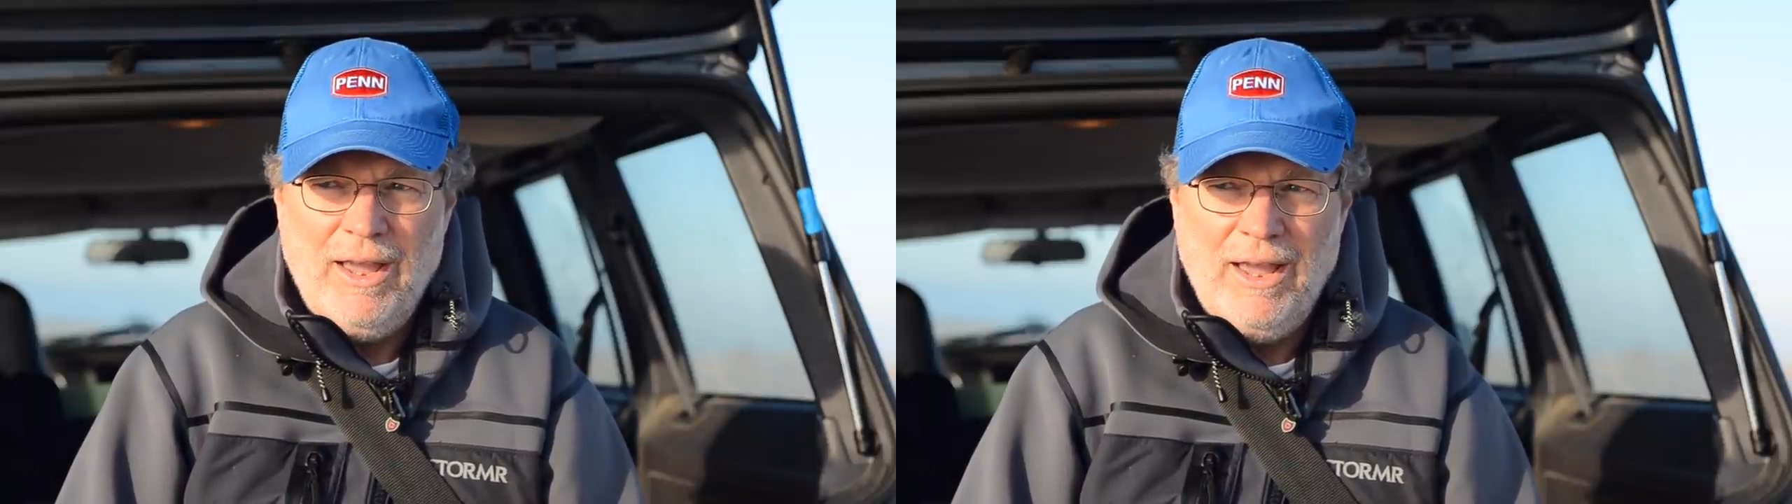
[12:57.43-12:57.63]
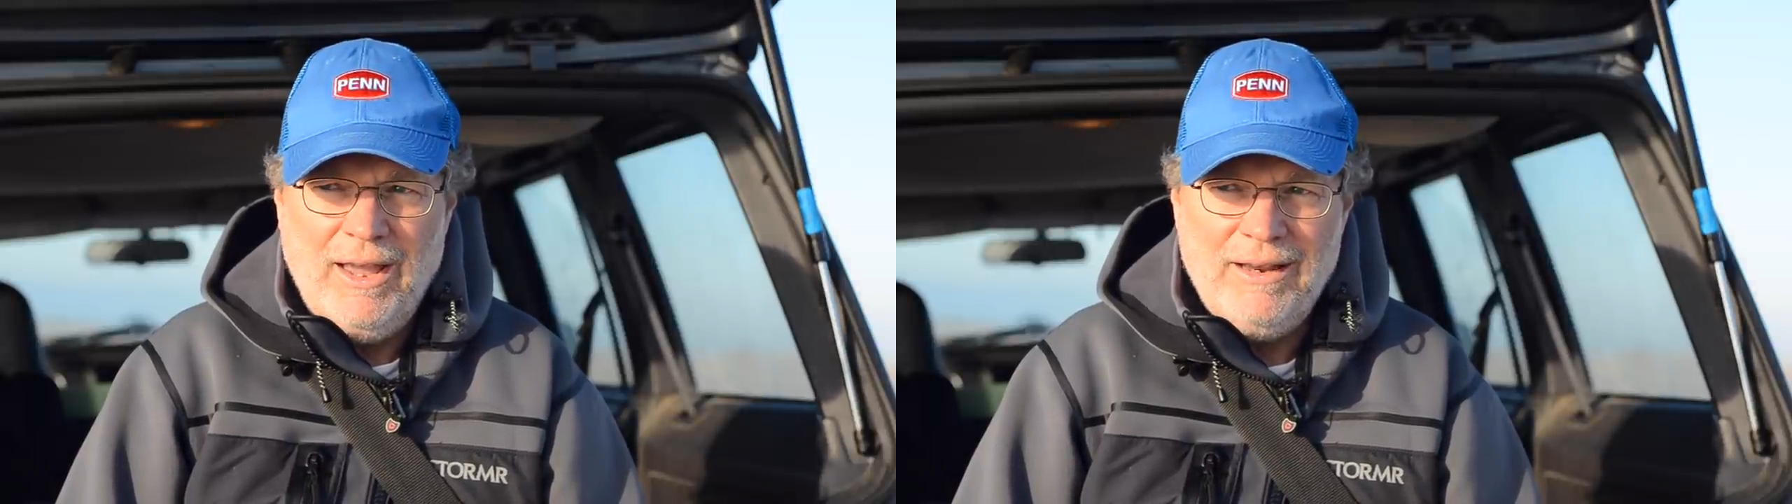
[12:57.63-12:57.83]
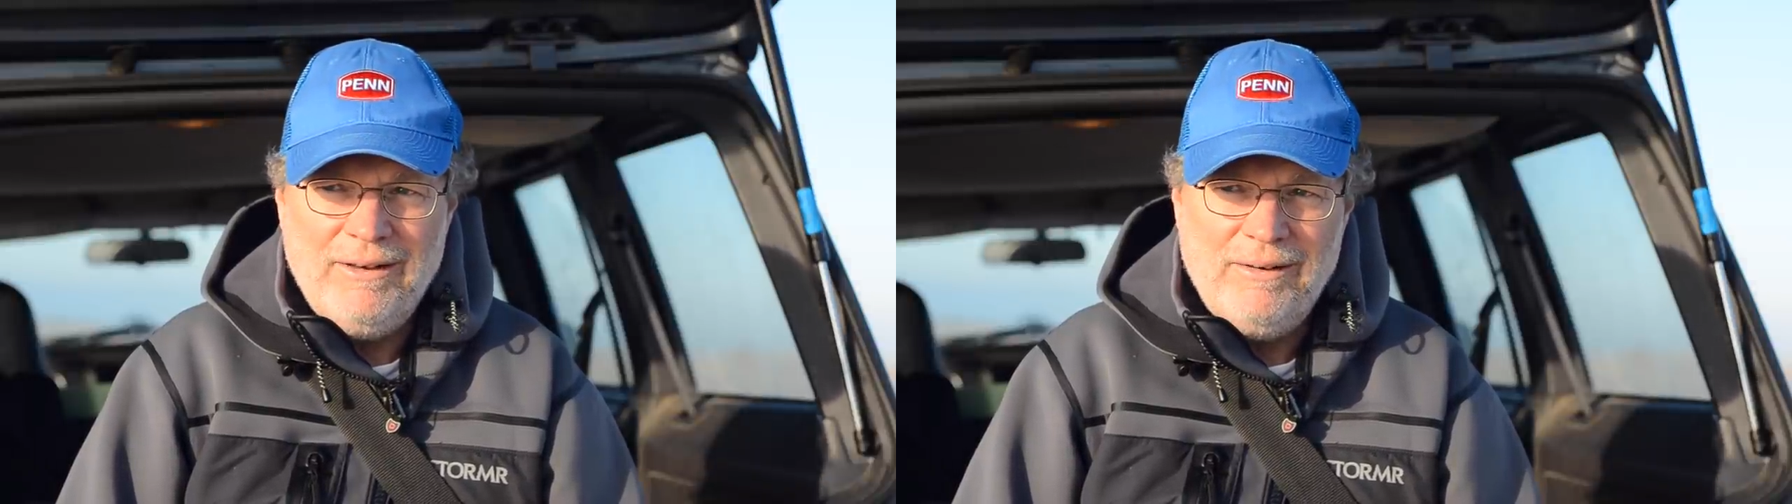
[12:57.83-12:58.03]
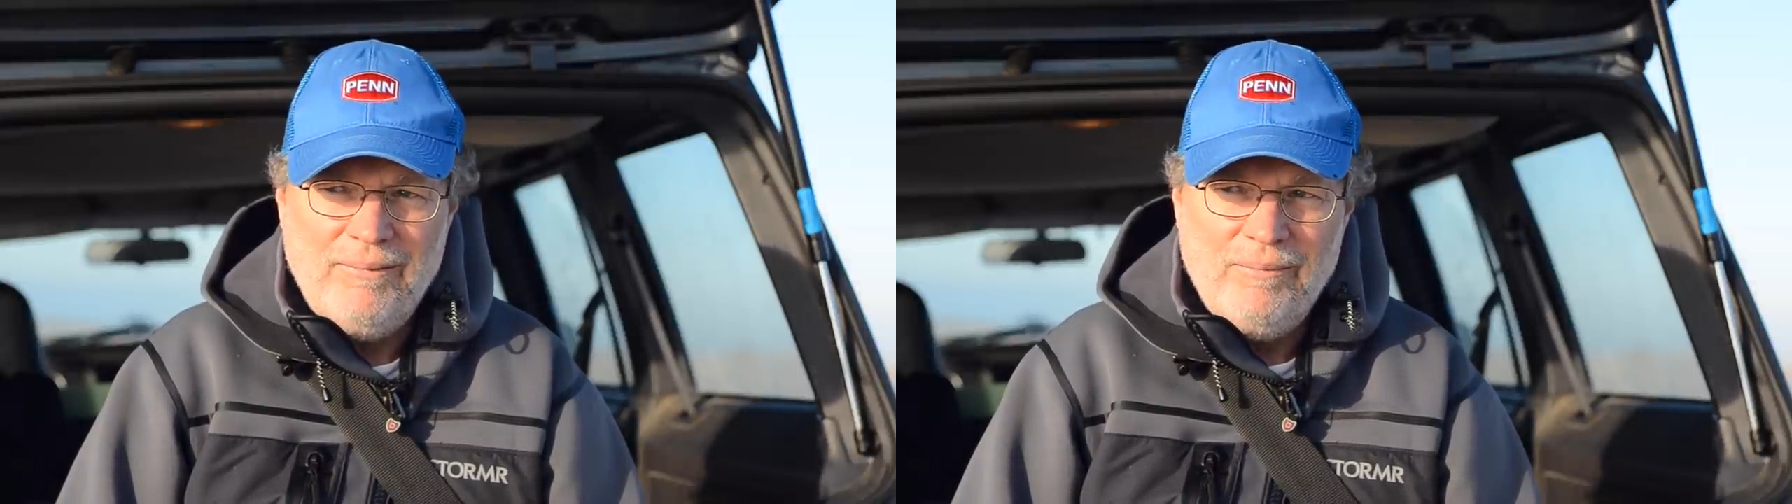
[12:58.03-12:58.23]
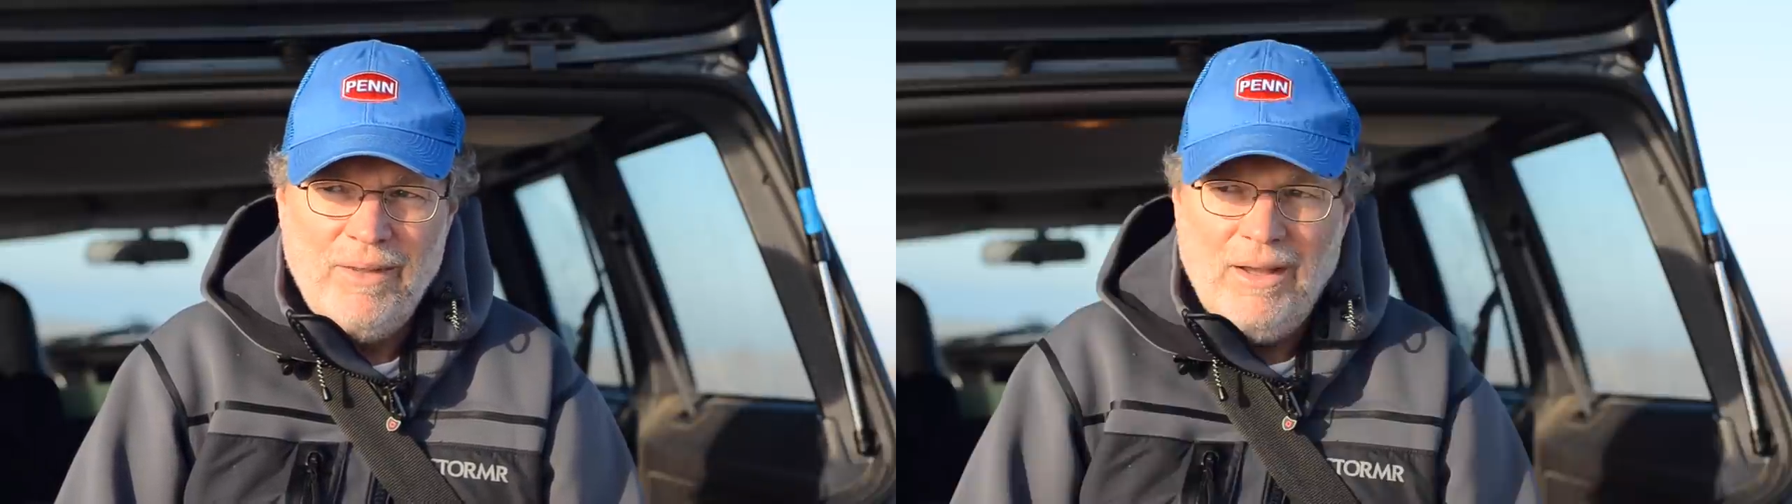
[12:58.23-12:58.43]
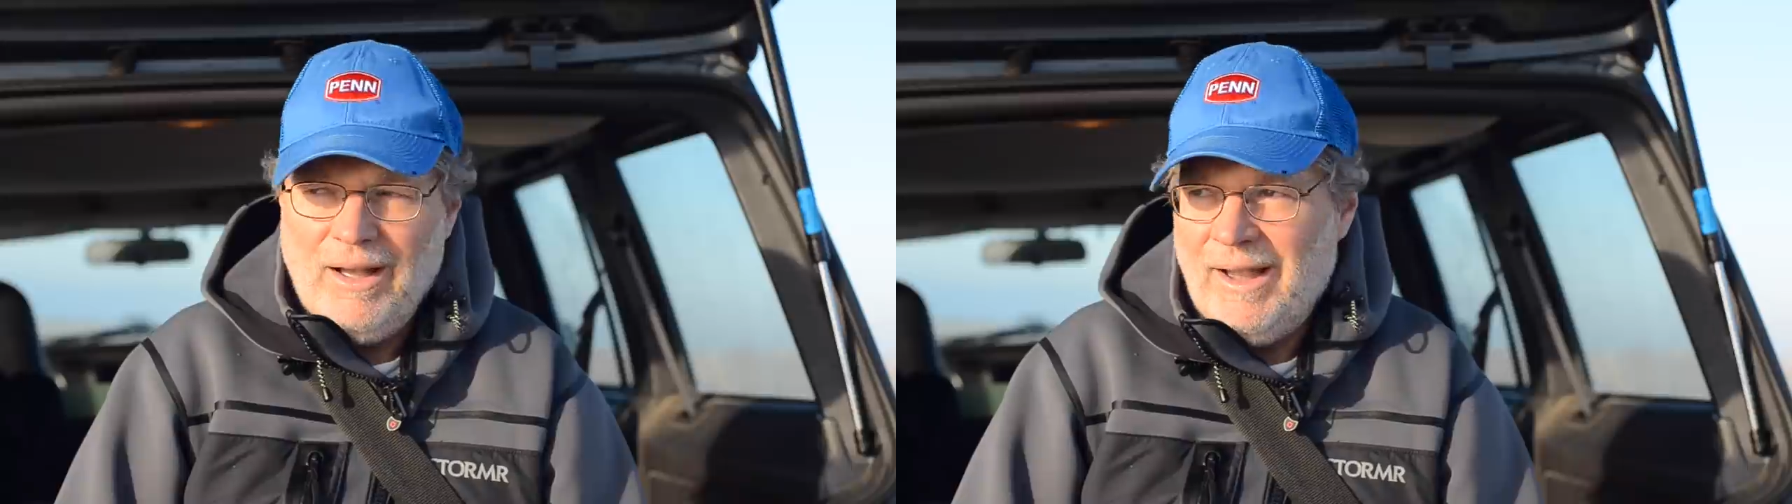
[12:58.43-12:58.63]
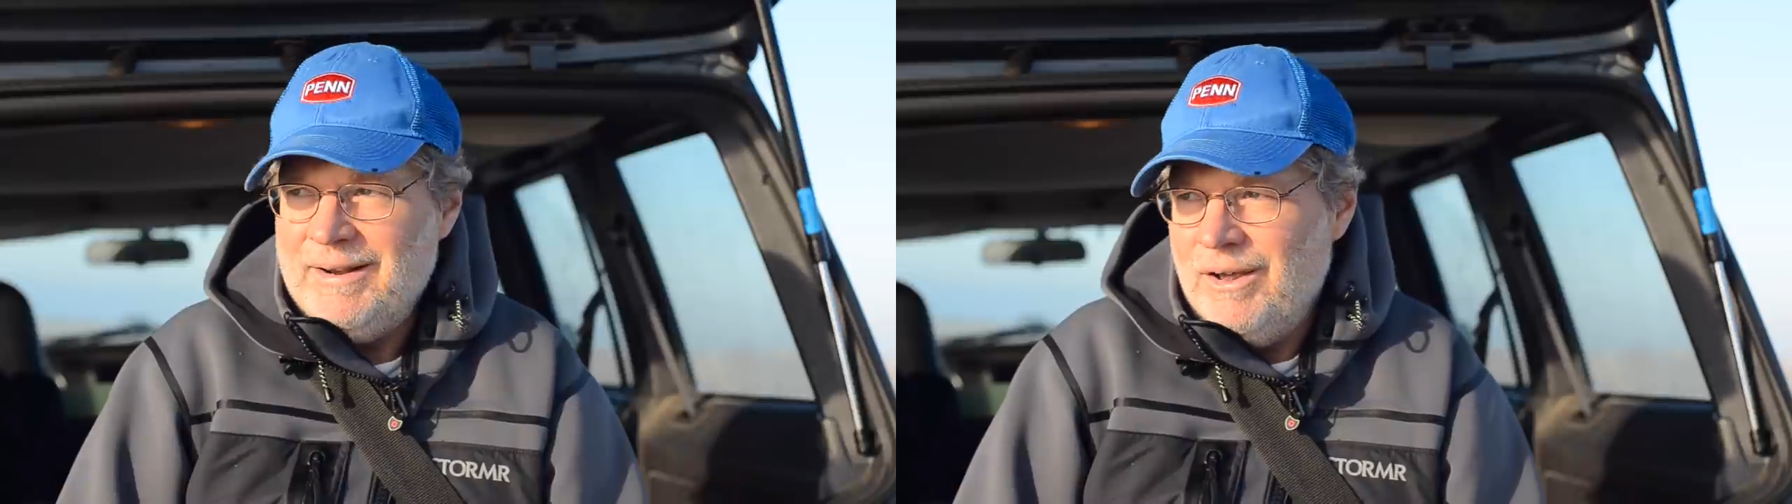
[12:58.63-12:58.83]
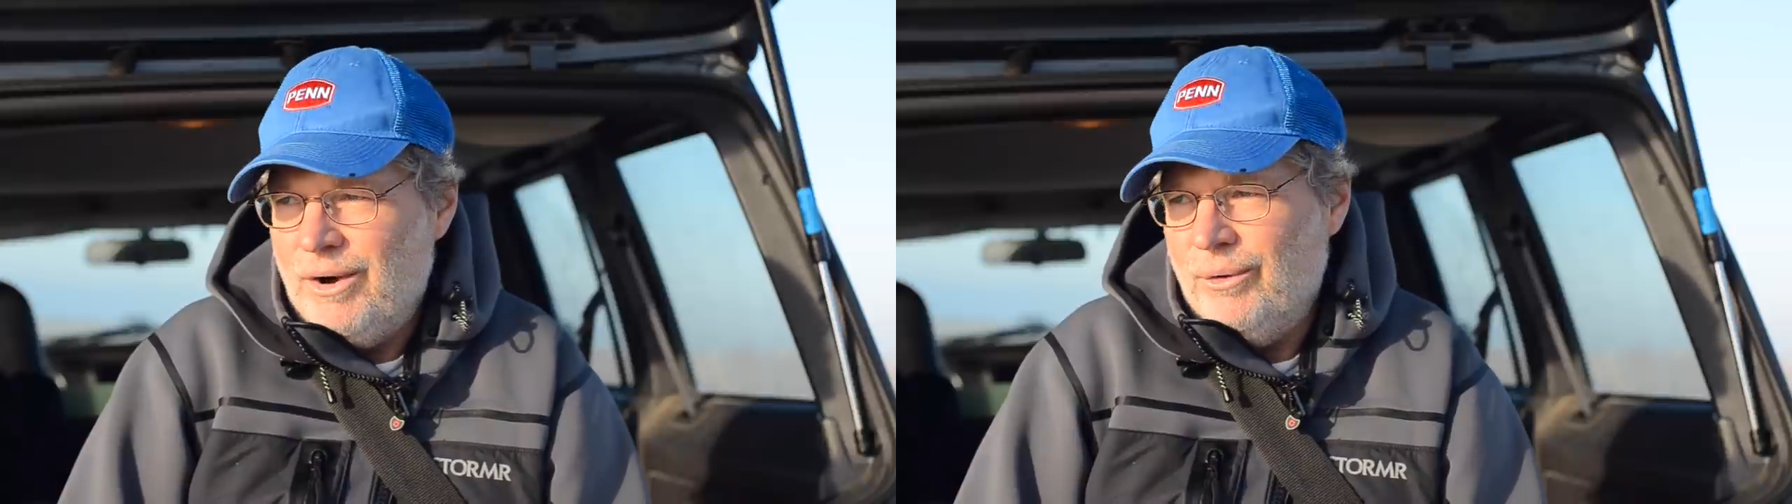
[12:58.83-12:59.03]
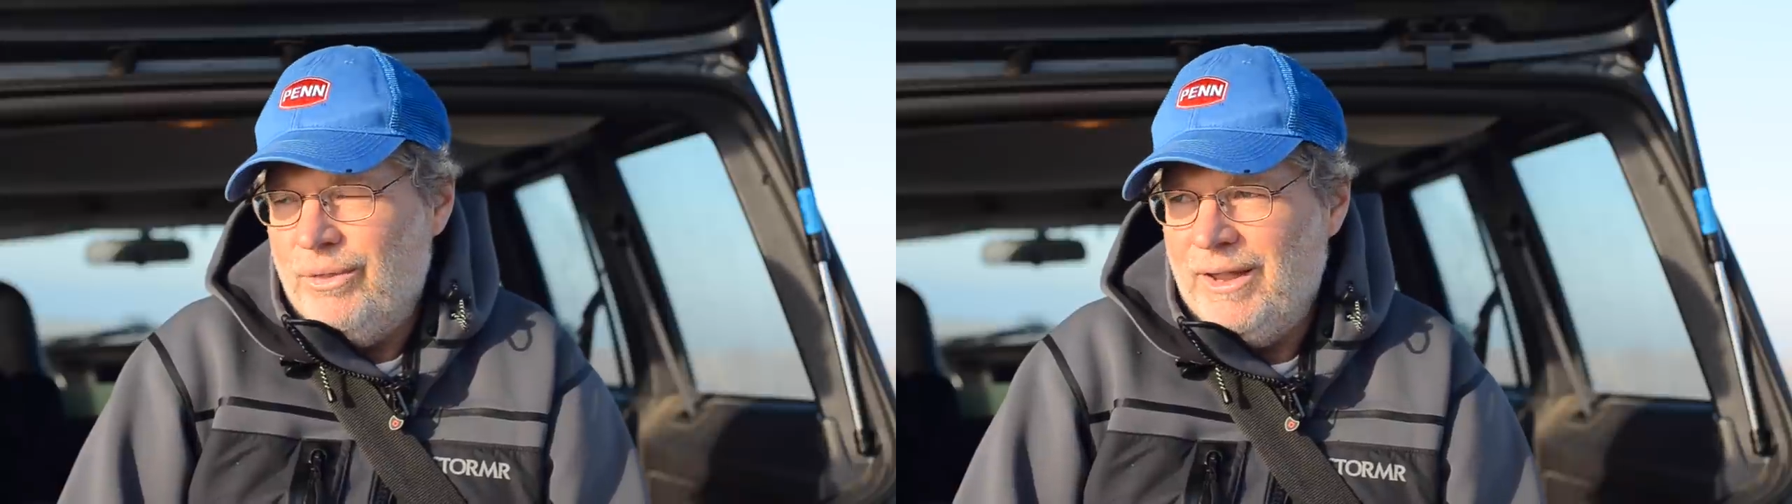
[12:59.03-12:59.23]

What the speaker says: And I know